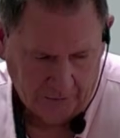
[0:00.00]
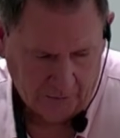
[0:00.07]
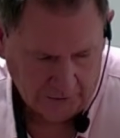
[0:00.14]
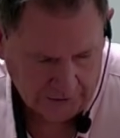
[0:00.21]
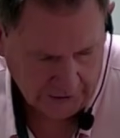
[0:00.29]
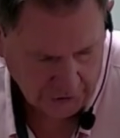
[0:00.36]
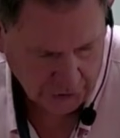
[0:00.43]

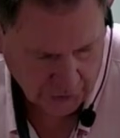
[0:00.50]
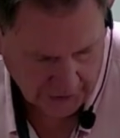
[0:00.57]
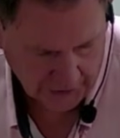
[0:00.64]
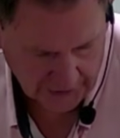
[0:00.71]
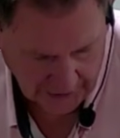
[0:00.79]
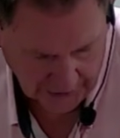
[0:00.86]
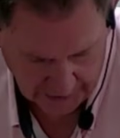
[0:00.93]
what's
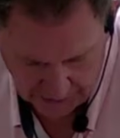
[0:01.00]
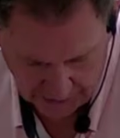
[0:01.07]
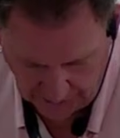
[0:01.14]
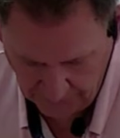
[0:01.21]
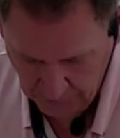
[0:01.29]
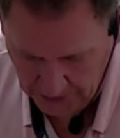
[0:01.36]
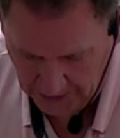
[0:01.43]
interesting is
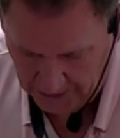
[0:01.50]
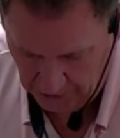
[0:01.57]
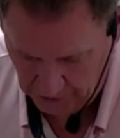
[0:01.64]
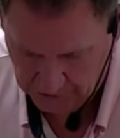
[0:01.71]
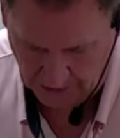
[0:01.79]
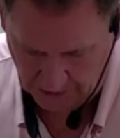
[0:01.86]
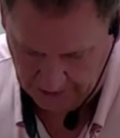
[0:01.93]
if you got to
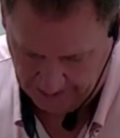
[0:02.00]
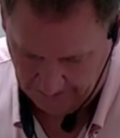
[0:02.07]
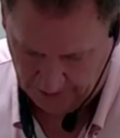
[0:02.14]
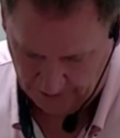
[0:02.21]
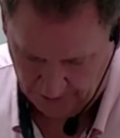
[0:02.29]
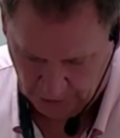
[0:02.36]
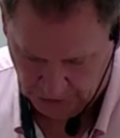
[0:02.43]
use a clamp
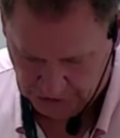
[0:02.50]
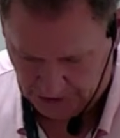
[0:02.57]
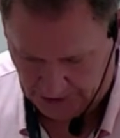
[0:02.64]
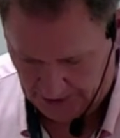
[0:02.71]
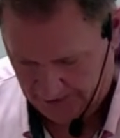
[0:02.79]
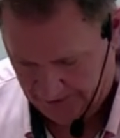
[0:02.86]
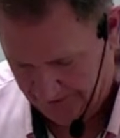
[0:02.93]
to push it
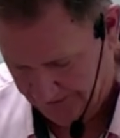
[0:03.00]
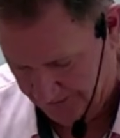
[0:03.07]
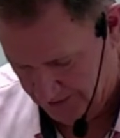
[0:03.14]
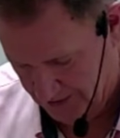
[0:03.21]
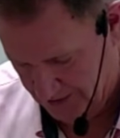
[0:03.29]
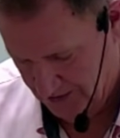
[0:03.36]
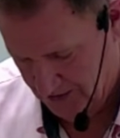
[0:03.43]
in,
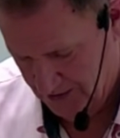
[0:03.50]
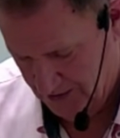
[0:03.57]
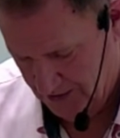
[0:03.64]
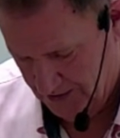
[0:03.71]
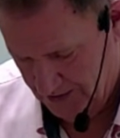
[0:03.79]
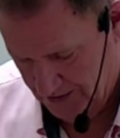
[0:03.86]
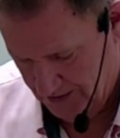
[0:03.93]

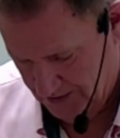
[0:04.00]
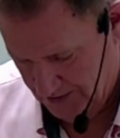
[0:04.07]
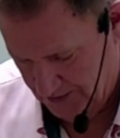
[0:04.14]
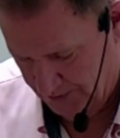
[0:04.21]
you